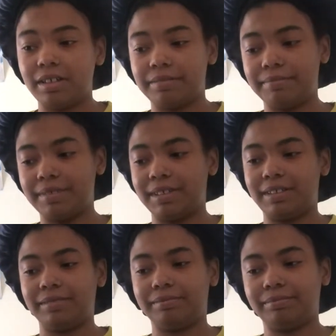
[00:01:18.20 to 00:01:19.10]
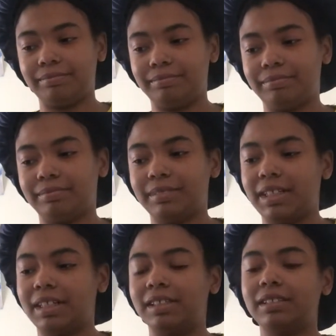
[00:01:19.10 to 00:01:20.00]
But
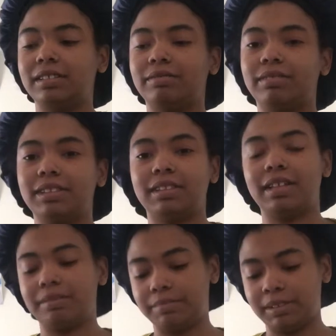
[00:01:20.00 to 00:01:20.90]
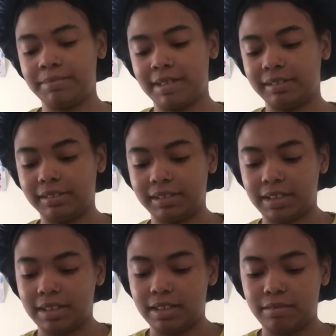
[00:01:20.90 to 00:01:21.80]
y'all, this story time is about the
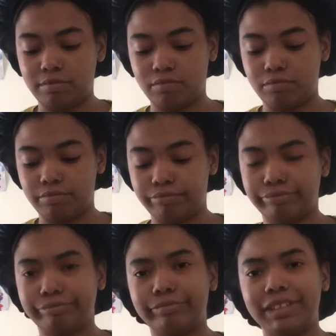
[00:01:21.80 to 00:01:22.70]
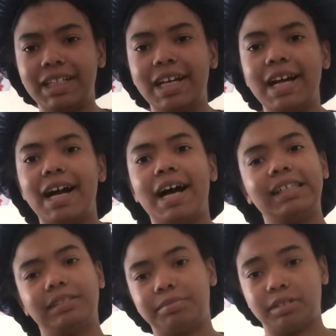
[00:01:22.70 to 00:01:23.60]
time I
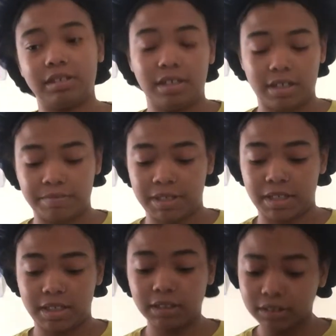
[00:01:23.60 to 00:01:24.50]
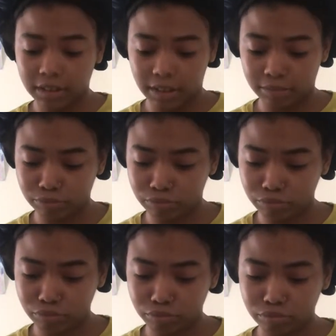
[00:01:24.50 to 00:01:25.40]
spent the night at my cousin's
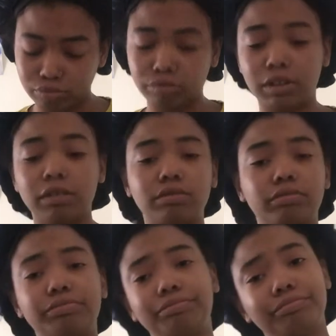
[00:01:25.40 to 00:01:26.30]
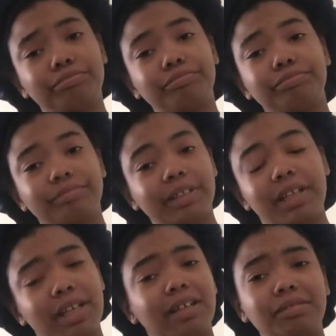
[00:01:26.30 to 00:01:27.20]
house. Well,
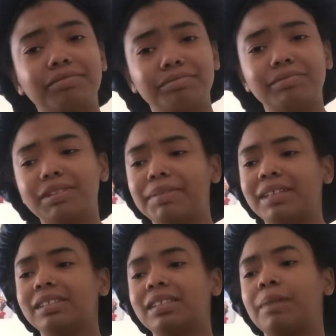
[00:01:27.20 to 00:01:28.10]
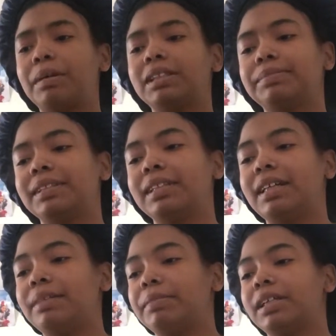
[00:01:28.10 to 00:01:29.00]
yeah, it's about the time I spent the night
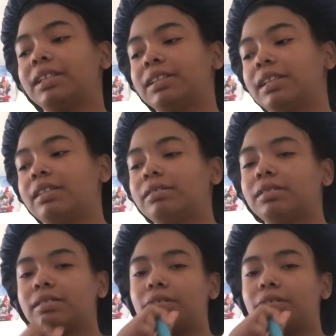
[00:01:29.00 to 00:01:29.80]
at my cousin's house.